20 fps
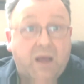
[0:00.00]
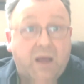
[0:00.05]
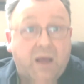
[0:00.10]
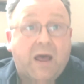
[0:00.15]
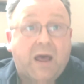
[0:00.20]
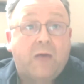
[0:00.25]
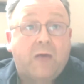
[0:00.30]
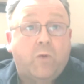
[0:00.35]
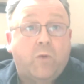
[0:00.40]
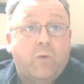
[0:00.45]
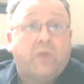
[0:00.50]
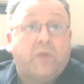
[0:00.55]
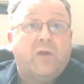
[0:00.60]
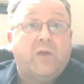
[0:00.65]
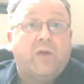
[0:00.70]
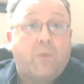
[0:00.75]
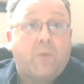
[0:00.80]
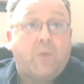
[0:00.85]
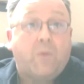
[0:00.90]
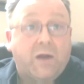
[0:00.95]
and whether
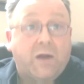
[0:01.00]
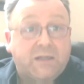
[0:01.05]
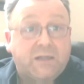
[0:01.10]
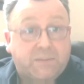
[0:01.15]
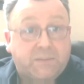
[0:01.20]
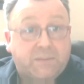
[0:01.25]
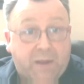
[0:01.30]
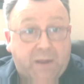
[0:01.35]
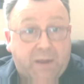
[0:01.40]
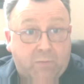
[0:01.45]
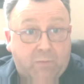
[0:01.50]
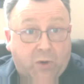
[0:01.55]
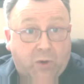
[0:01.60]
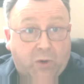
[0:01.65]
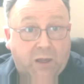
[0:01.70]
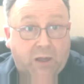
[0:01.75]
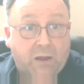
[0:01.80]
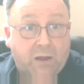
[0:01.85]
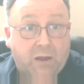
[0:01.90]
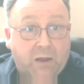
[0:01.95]
you want to spend
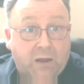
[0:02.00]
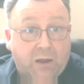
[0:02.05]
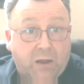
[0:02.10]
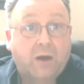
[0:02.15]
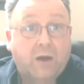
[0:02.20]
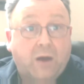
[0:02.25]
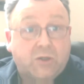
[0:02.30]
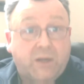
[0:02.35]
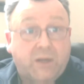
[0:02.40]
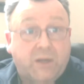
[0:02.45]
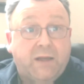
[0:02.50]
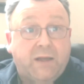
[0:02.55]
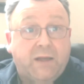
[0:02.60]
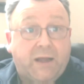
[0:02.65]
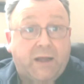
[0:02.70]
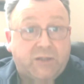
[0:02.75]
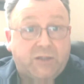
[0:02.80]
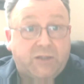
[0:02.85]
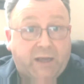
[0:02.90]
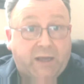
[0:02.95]
money on trying to
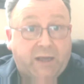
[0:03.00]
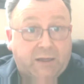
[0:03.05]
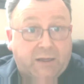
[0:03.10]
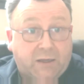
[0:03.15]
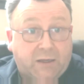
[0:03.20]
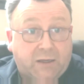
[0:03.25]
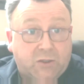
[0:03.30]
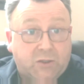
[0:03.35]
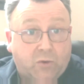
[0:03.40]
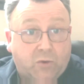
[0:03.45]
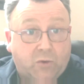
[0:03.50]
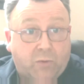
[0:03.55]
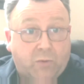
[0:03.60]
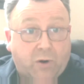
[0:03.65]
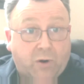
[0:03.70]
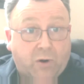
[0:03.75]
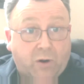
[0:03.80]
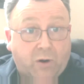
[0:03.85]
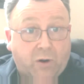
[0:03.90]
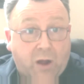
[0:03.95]
educate the consumer
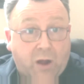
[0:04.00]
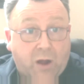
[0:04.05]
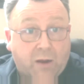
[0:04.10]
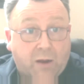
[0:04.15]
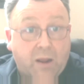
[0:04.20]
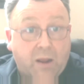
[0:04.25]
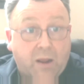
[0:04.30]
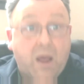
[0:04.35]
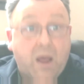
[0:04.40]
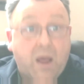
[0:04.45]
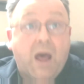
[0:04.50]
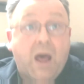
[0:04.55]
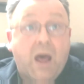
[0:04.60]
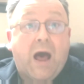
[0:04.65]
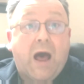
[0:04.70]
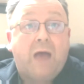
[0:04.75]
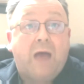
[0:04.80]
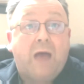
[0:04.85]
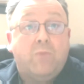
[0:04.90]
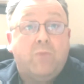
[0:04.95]
or not.
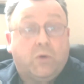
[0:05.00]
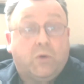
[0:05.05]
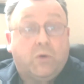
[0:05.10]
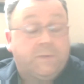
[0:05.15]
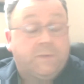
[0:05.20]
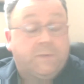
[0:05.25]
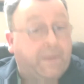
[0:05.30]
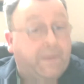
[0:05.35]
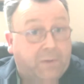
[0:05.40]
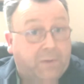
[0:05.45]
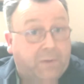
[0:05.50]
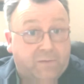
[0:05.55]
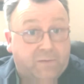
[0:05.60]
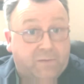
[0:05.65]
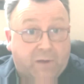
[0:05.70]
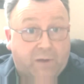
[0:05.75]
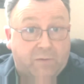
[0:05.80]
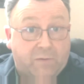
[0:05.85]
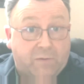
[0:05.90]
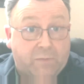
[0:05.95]
And most people
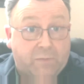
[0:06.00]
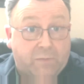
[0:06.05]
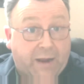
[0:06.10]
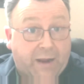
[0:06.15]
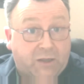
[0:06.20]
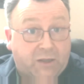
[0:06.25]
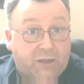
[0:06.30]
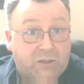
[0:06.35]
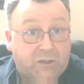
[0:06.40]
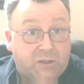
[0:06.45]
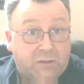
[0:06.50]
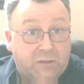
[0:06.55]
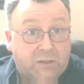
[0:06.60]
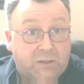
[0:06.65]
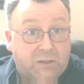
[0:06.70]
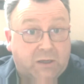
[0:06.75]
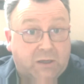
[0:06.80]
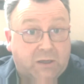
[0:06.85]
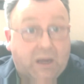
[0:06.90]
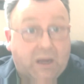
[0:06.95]
involved in packaging
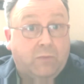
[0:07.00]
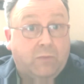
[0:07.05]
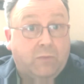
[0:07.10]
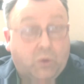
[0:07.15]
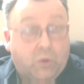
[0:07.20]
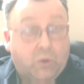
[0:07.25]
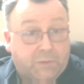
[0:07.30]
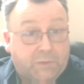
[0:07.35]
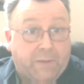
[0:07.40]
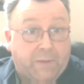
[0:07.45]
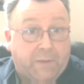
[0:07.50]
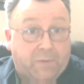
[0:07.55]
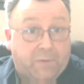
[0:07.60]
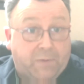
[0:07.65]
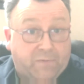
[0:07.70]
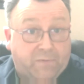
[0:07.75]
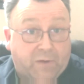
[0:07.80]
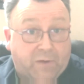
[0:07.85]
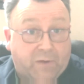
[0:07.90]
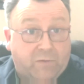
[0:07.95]
and most people
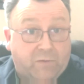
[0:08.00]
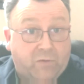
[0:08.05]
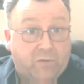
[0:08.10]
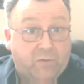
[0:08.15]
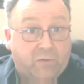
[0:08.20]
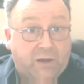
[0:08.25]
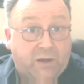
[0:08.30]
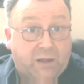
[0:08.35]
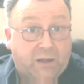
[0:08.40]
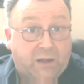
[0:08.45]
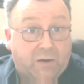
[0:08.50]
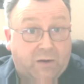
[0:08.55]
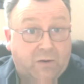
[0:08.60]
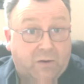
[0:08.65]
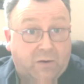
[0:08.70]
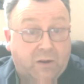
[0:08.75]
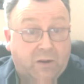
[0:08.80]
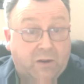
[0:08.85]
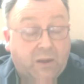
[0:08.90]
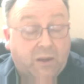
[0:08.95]
involved in
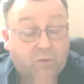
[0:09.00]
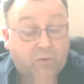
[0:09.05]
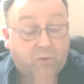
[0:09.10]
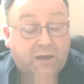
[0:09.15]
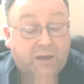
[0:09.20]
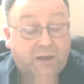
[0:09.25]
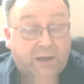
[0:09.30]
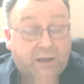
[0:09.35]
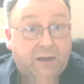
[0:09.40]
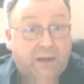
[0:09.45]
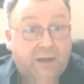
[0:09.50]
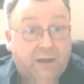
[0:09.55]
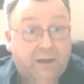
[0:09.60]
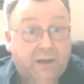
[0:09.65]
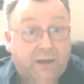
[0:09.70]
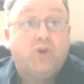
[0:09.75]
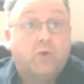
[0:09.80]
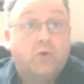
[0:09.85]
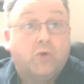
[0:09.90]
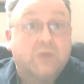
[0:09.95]
retailing
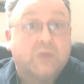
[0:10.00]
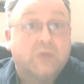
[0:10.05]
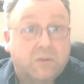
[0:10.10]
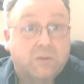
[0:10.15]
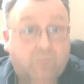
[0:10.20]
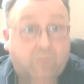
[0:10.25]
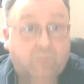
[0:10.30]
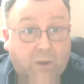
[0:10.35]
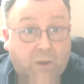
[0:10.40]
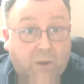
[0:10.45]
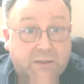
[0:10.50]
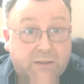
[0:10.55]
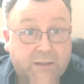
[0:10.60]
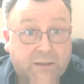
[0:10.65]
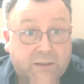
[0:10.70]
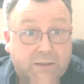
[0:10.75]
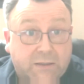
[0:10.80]
don't want to,